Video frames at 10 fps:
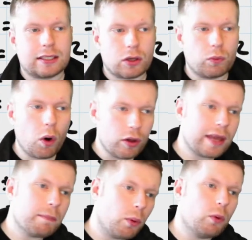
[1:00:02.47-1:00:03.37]
So what are
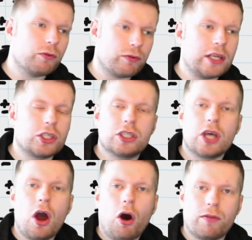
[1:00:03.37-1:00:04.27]
the important features
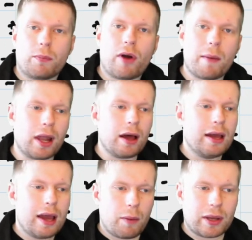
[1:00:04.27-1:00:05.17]
of the parabola?
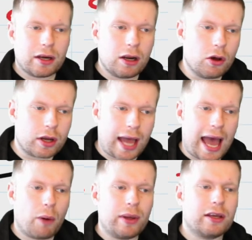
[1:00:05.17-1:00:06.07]
And we're going to look at
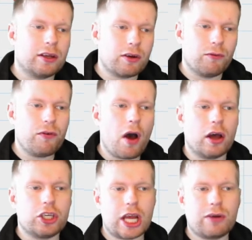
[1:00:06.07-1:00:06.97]
how we can
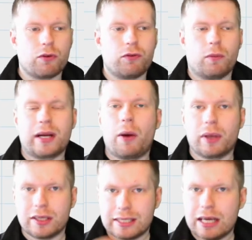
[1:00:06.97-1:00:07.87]
convert general form and how we
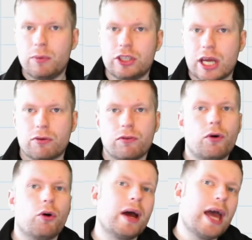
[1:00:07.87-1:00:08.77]
can deal with general
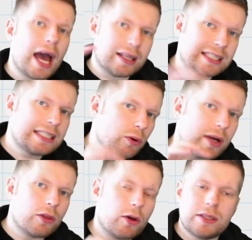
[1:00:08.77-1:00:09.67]
form and still
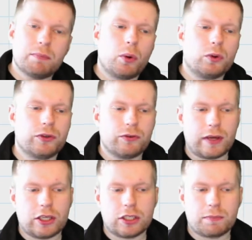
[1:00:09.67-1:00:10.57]
get those important
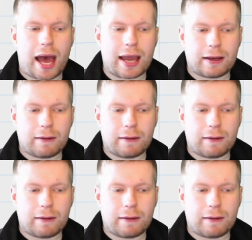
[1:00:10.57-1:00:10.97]
features back.